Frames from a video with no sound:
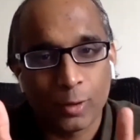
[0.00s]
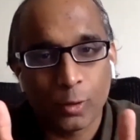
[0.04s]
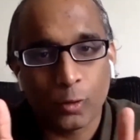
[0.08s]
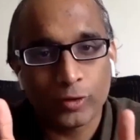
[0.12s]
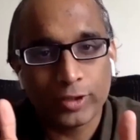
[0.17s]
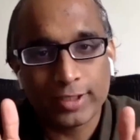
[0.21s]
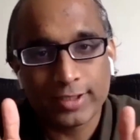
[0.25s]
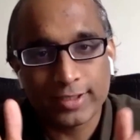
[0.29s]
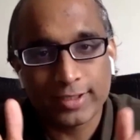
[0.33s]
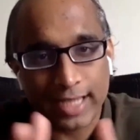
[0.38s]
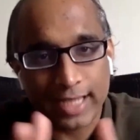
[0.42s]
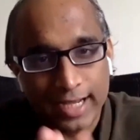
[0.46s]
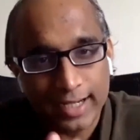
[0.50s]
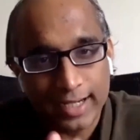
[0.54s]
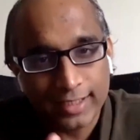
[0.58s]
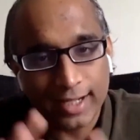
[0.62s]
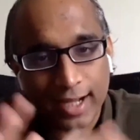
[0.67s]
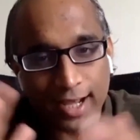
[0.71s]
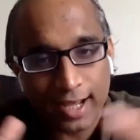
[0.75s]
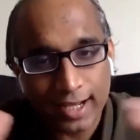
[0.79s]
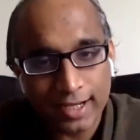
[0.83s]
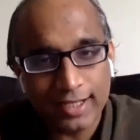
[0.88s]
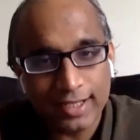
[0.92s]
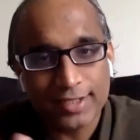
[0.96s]
growth is
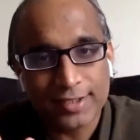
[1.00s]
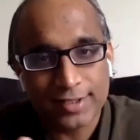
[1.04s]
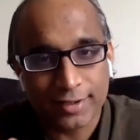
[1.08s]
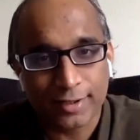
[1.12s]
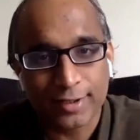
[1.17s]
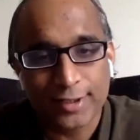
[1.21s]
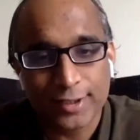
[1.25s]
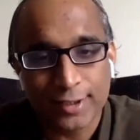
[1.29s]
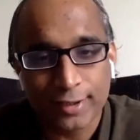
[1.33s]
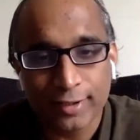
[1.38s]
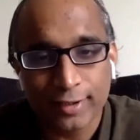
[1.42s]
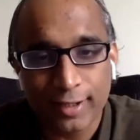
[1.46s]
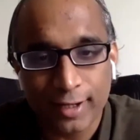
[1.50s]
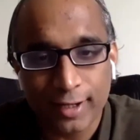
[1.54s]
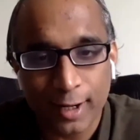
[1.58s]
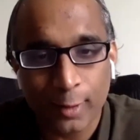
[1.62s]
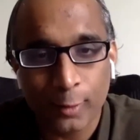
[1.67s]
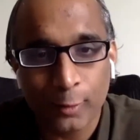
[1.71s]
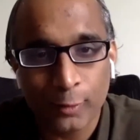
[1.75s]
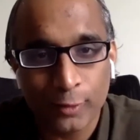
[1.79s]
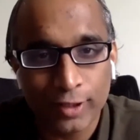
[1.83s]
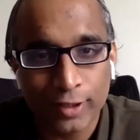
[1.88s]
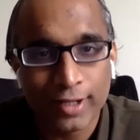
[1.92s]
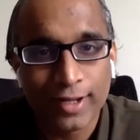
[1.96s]
entirely structured
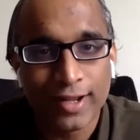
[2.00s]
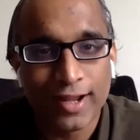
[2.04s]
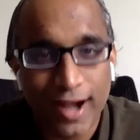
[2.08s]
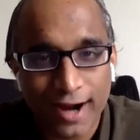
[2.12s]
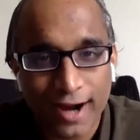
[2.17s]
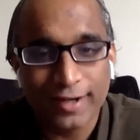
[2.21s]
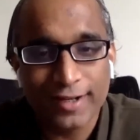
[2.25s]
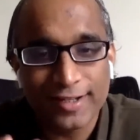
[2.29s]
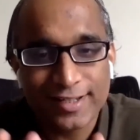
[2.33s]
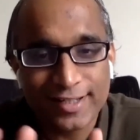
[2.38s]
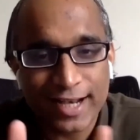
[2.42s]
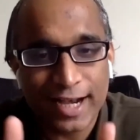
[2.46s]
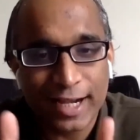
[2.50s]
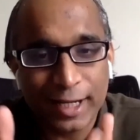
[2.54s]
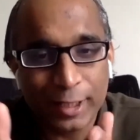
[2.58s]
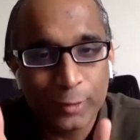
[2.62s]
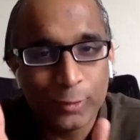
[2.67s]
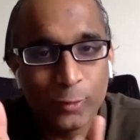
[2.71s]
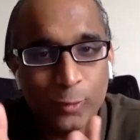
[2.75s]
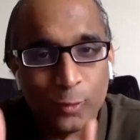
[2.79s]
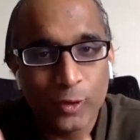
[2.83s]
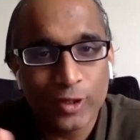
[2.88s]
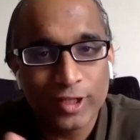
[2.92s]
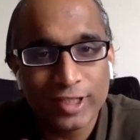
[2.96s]
around
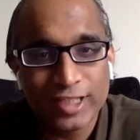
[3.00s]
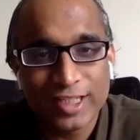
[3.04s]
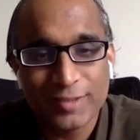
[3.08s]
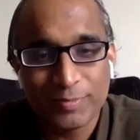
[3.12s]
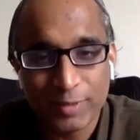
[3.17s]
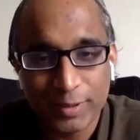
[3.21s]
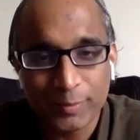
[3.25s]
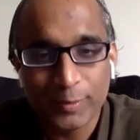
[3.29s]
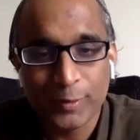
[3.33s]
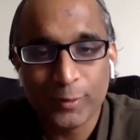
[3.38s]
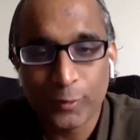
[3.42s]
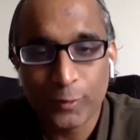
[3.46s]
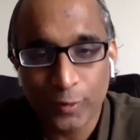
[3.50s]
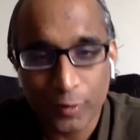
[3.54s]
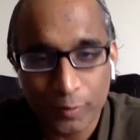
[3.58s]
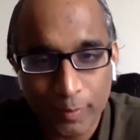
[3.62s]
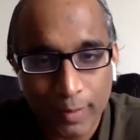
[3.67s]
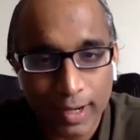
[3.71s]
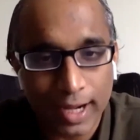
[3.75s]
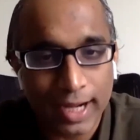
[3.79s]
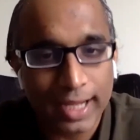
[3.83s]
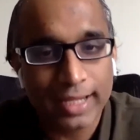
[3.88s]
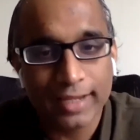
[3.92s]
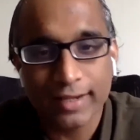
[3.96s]
understanding who are these people who
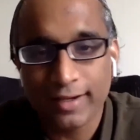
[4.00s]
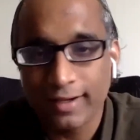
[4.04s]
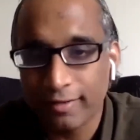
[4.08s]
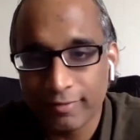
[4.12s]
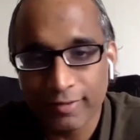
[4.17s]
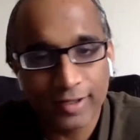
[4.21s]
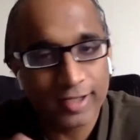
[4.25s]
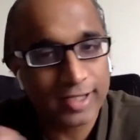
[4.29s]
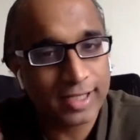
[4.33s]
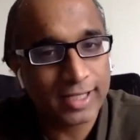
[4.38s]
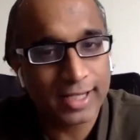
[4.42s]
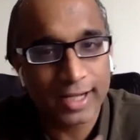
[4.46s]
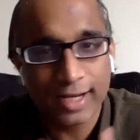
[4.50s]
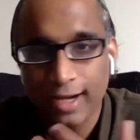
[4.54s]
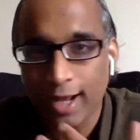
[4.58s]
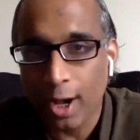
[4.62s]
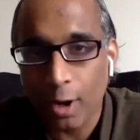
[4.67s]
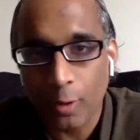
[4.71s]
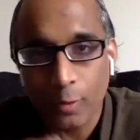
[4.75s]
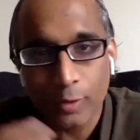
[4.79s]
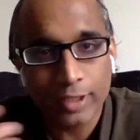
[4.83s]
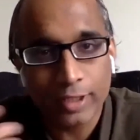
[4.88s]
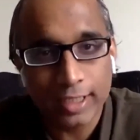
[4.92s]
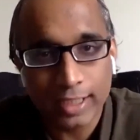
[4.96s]
are buying, converting, and
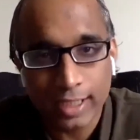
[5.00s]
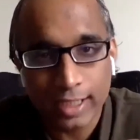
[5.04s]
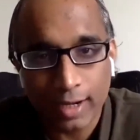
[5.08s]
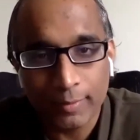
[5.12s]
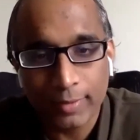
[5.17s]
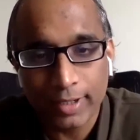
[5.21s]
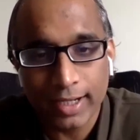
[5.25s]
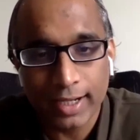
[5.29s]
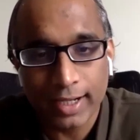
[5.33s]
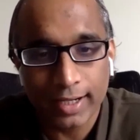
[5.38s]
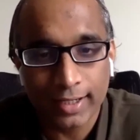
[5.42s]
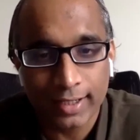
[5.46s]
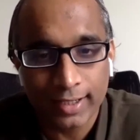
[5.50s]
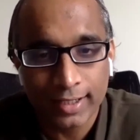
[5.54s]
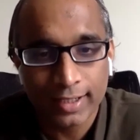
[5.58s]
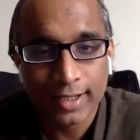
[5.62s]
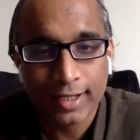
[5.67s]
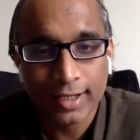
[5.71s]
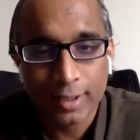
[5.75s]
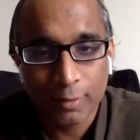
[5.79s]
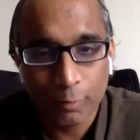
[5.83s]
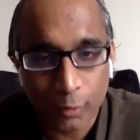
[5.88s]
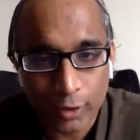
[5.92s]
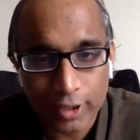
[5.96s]
how are they coming, and
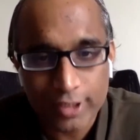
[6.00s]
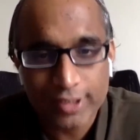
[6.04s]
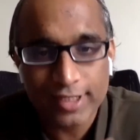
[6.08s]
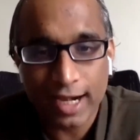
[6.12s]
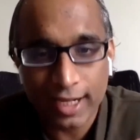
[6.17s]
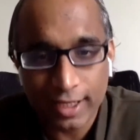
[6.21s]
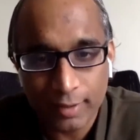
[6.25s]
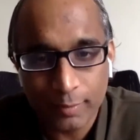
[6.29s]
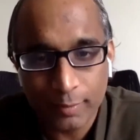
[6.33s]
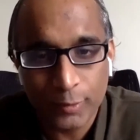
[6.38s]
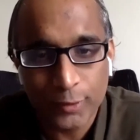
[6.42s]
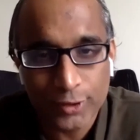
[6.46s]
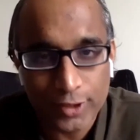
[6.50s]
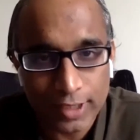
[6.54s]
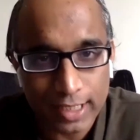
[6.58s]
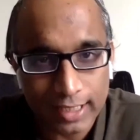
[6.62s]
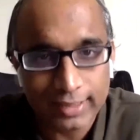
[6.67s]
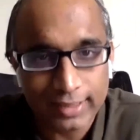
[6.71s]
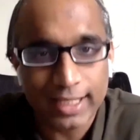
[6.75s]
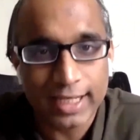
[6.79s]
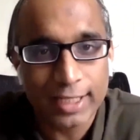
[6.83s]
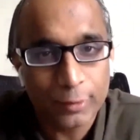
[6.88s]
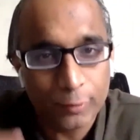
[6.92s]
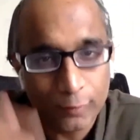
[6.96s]
what is the
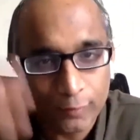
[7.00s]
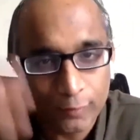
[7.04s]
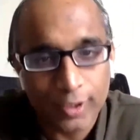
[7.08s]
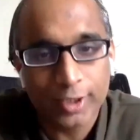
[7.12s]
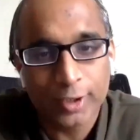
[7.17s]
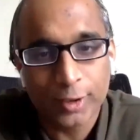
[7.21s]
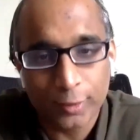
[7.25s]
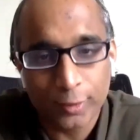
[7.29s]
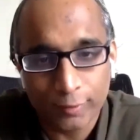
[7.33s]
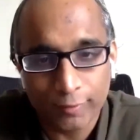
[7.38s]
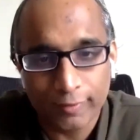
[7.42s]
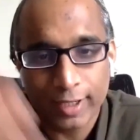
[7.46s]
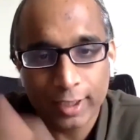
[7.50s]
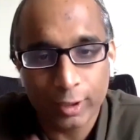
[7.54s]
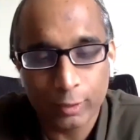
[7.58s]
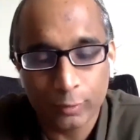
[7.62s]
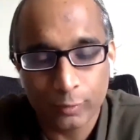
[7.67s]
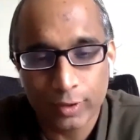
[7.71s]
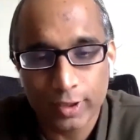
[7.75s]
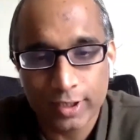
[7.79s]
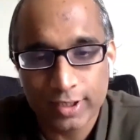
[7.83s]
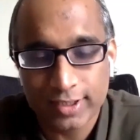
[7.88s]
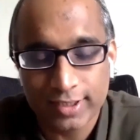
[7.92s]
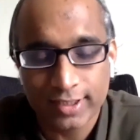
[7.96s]
attribution. And then you work your way
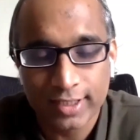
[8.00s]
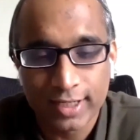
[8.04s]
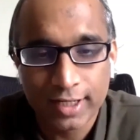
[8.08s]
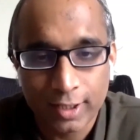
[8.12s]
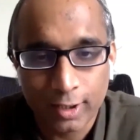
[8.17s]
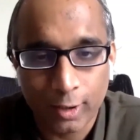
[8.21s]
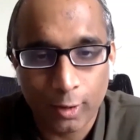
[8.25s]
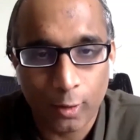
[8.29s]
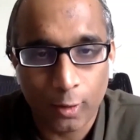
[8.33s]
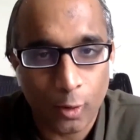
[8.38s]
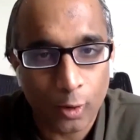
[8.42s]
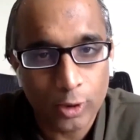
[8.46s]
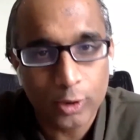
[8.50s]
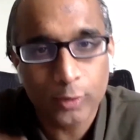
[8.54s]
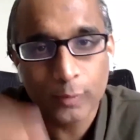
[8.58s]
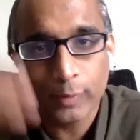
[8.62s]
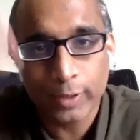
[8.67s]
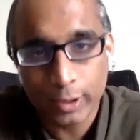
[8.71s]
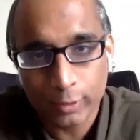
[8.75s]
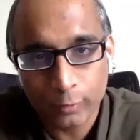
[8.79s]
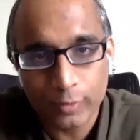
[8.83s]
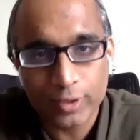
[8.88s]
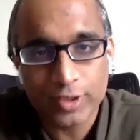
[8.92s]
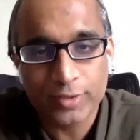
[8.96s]
all
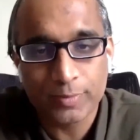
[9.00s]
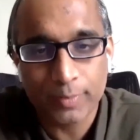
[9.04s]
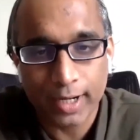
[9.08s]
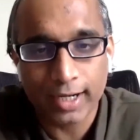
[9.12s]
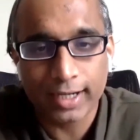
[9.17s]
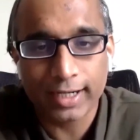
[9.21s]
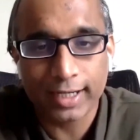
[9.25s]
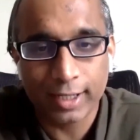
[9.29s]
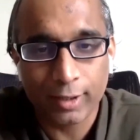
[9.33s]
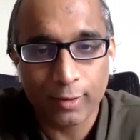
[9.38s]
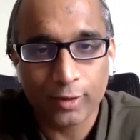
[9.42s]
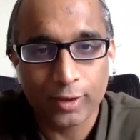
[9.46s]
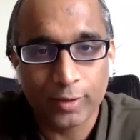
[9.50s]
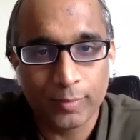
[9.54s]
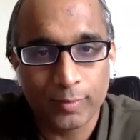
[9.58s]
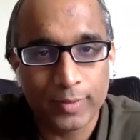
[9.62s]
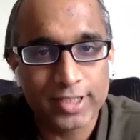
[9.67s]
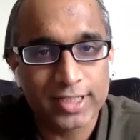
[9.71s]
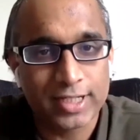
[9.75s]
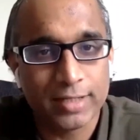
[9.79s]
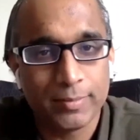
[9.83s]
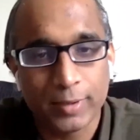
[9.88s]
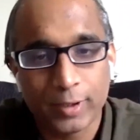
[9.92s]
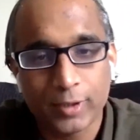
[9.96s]
the way towards marketing
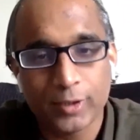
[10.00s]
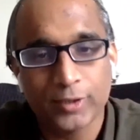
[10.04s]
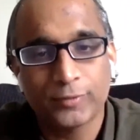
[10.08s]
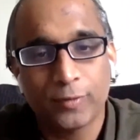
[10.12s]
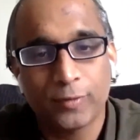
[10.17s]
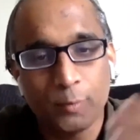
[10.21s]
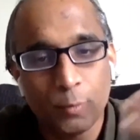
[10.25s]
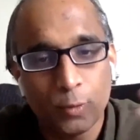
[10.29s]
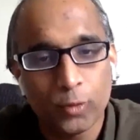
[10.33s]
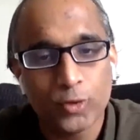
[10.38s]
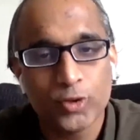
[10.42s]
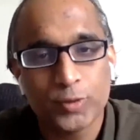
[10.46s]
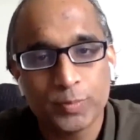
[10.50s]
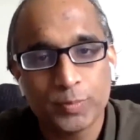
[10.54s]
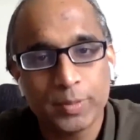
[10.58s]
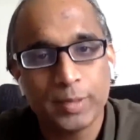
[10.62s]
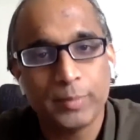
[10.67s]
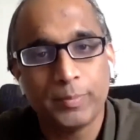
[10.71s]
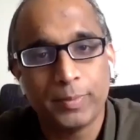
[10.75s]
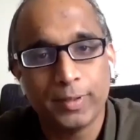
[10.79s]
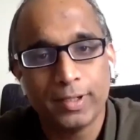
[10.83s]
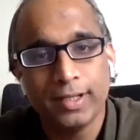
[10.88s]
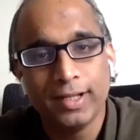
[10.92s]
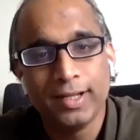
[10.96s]
automation. Because for most
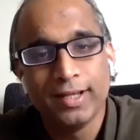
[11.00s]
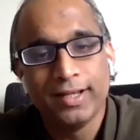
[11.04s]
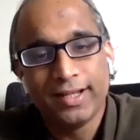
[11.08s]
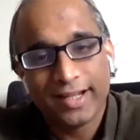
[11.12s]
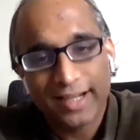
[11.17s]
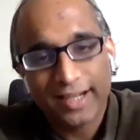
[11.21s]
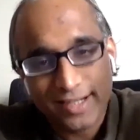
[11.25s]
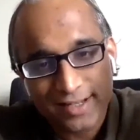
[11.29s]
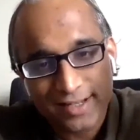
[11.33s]
people,